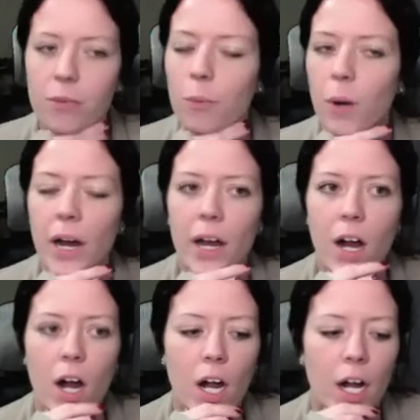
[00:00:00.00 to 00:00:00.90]
What
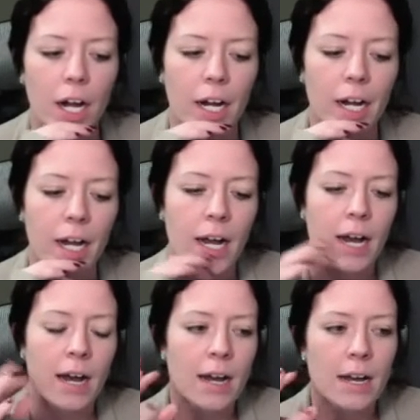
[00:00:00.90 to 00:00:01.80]
are
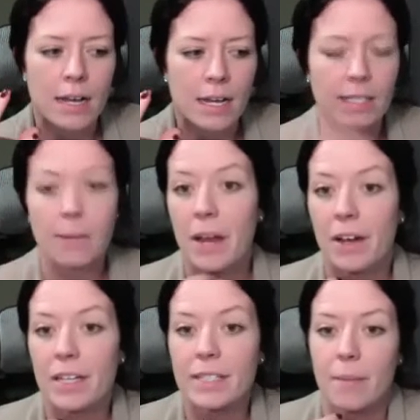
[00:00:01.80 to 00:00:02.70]
some
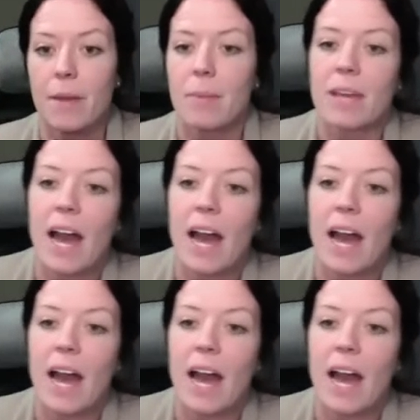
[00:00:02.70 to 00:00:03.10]
areas that maybe